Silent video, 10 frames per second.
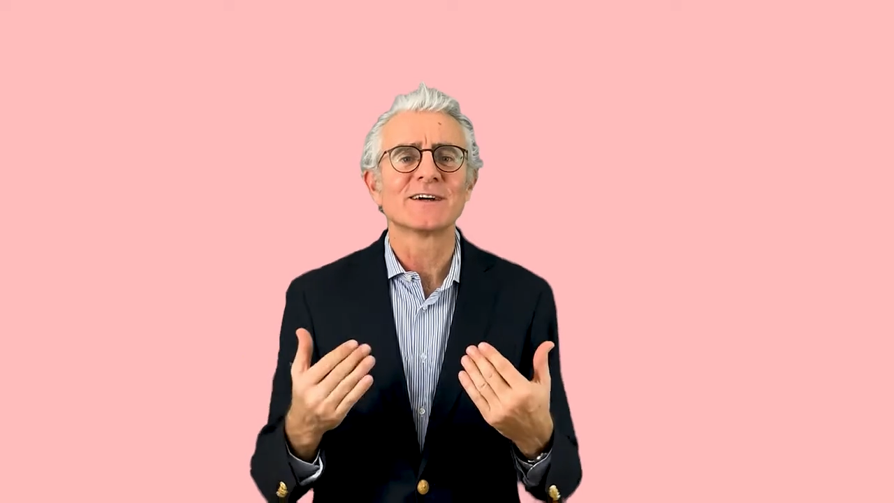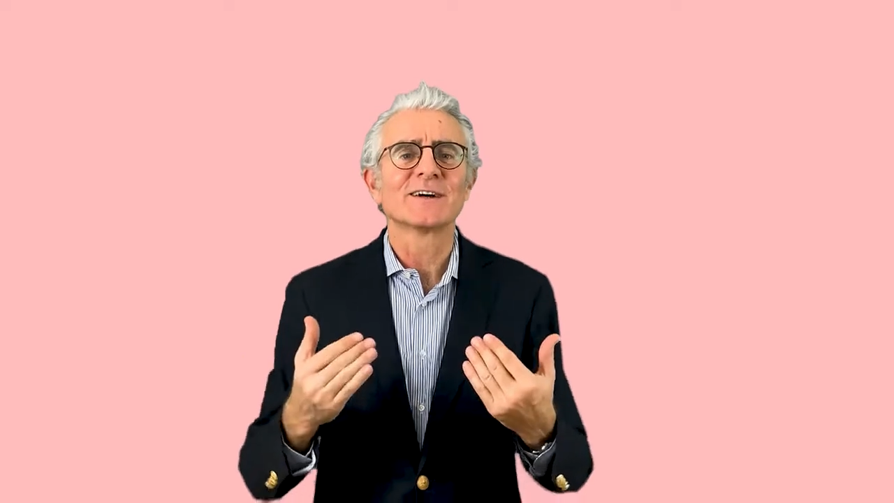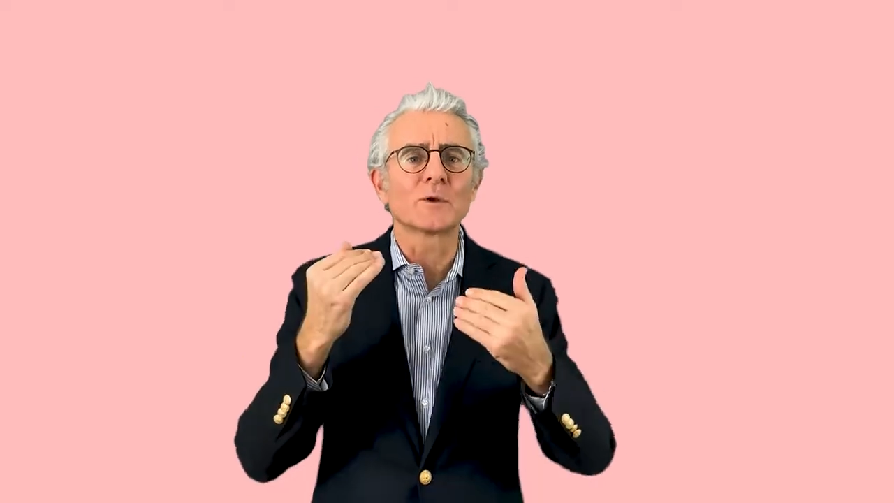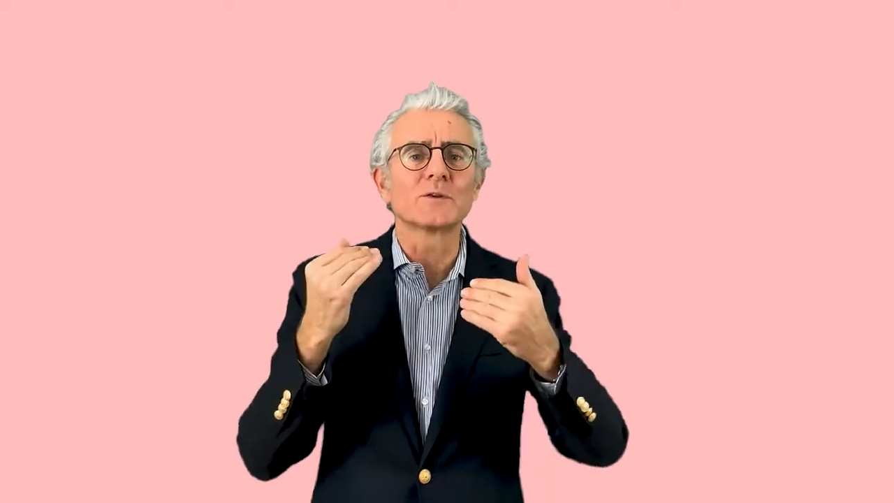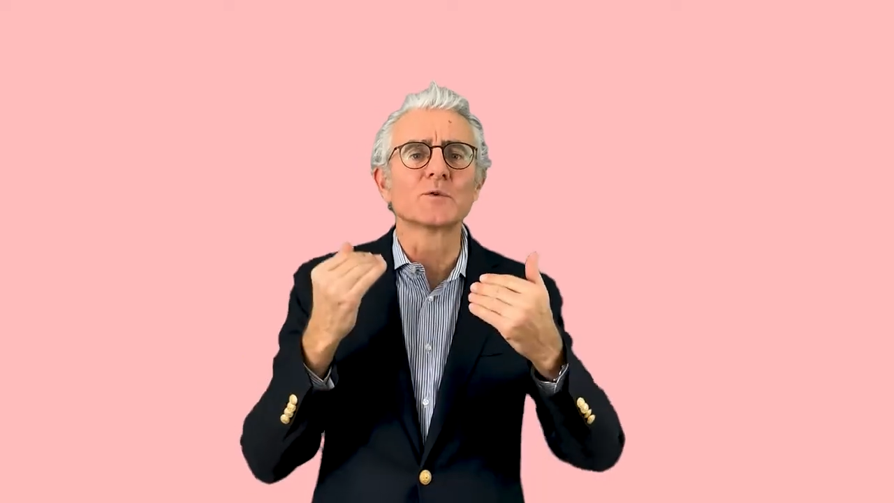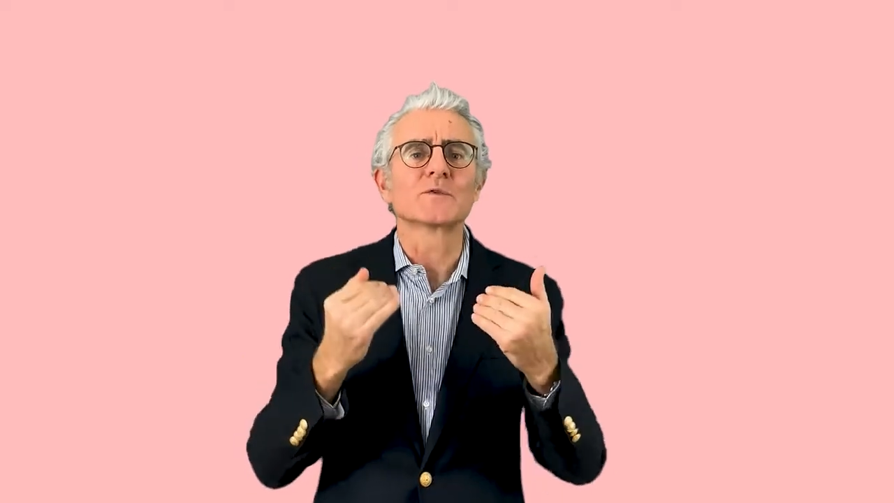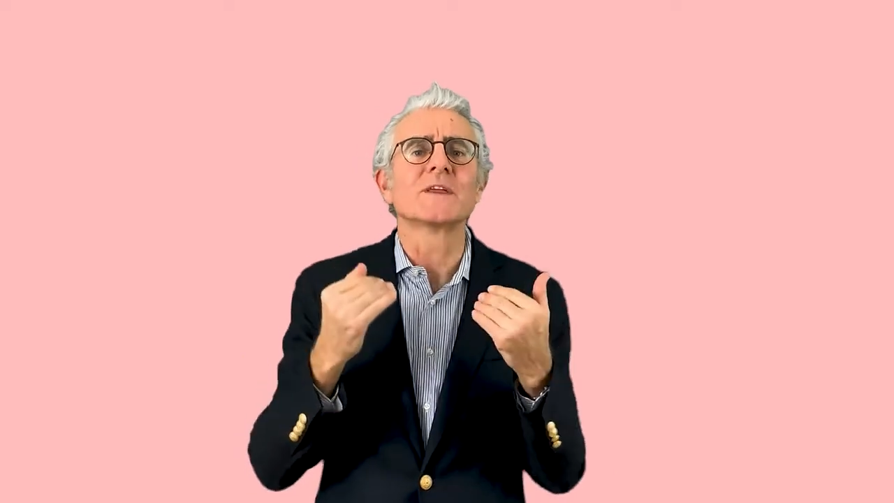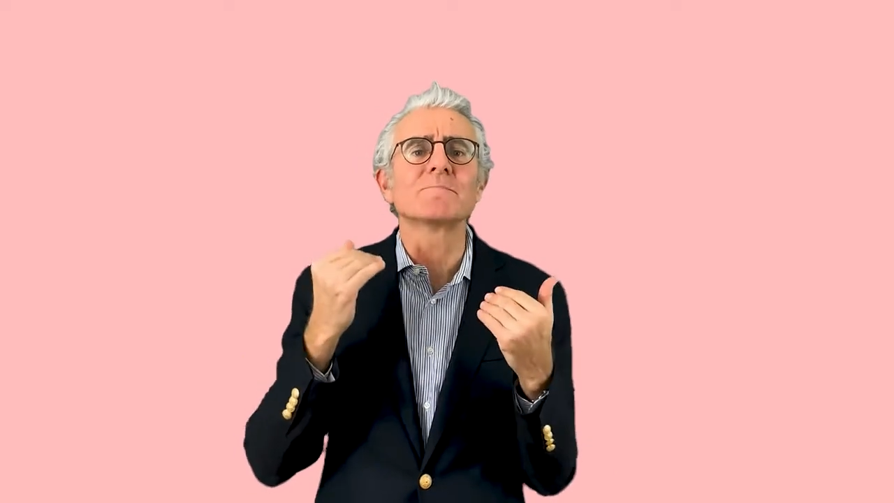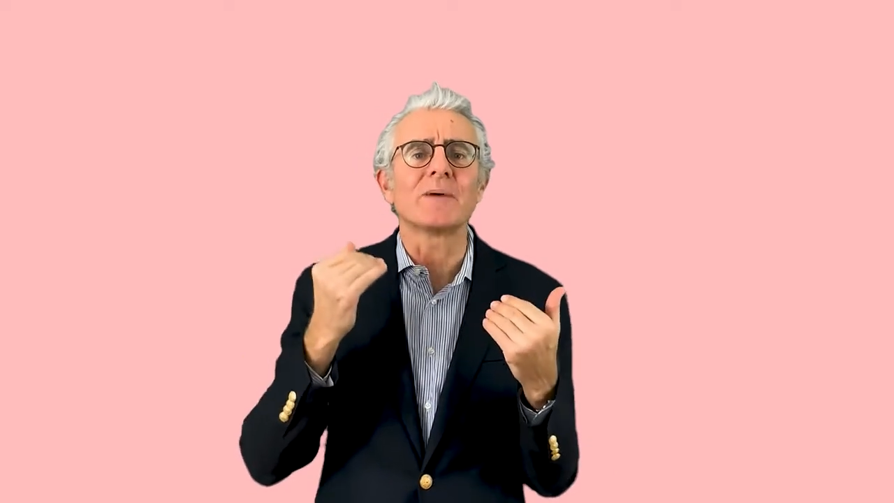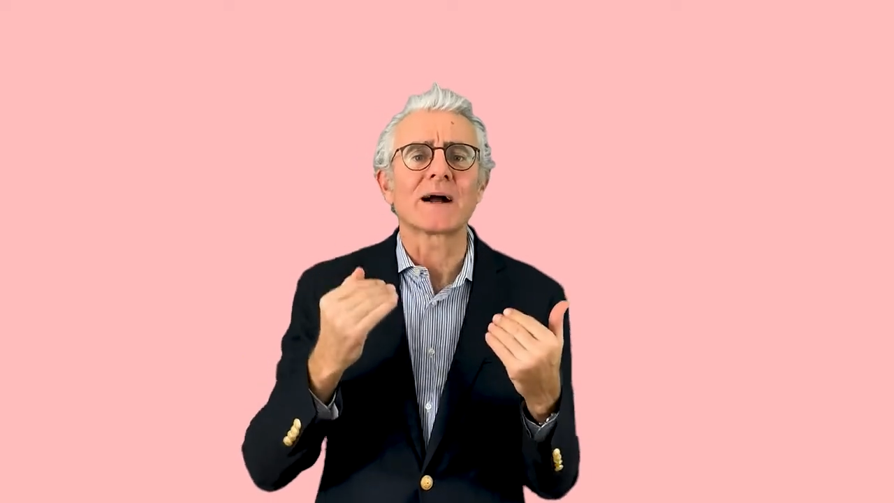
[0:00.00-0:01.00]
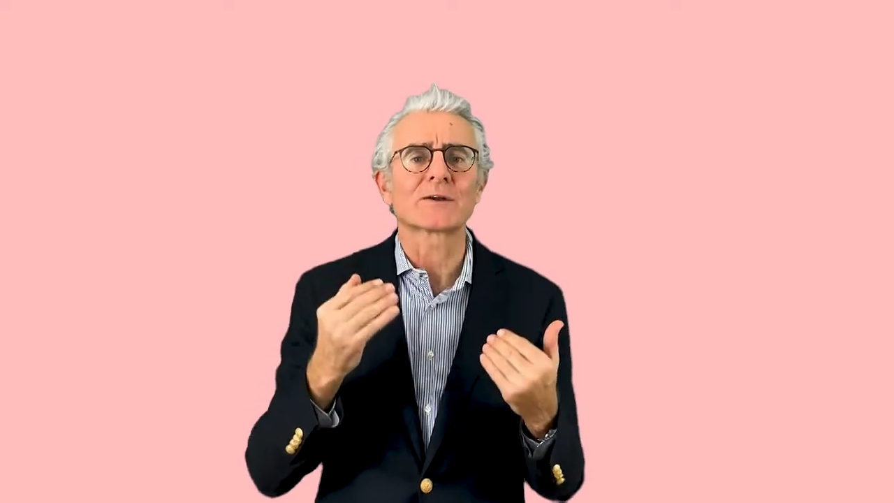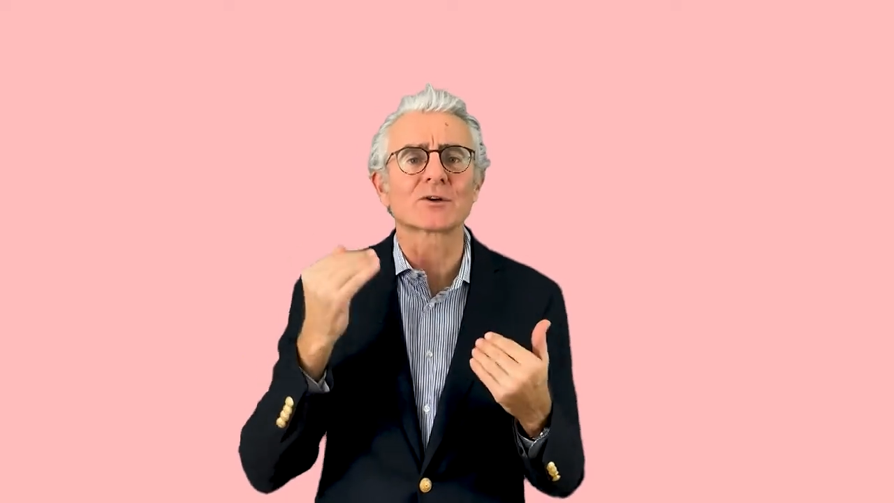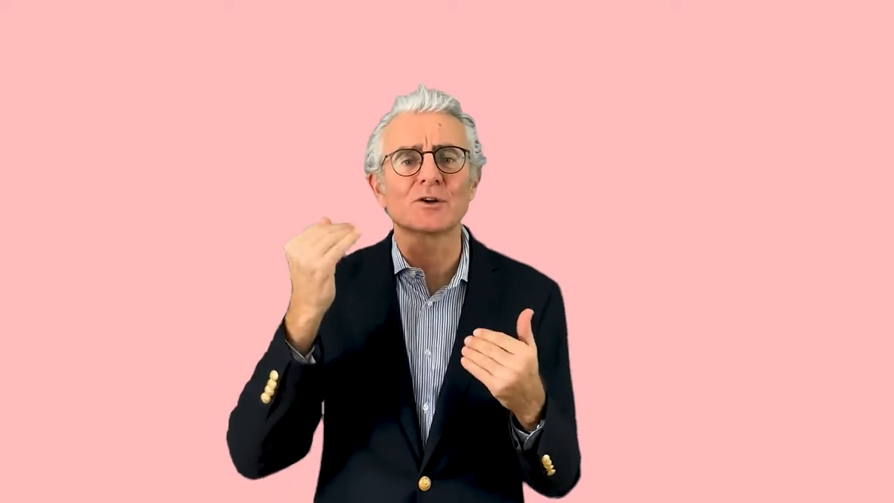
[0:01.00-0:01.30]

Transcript: to reduce the impact of